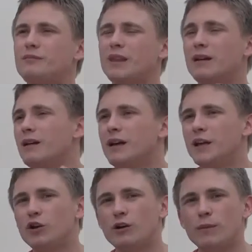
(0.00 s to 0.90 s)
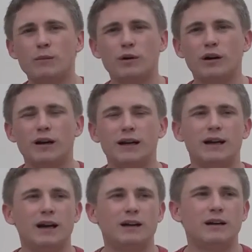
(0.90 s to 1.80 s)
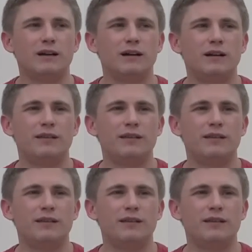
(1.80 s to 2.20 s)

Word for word: you have got to remember uh,